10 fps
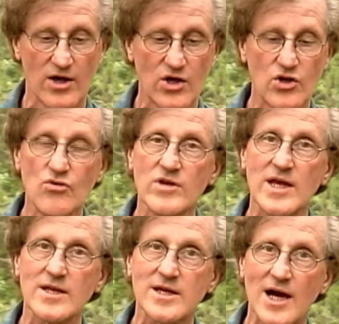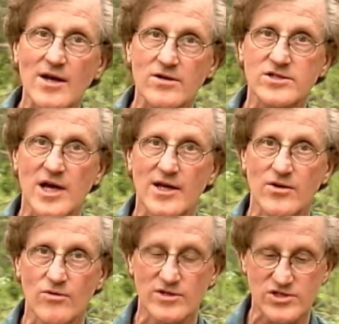You need cutters on a
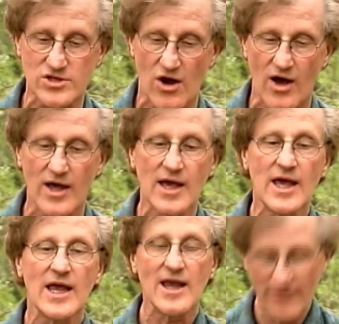wood saw. If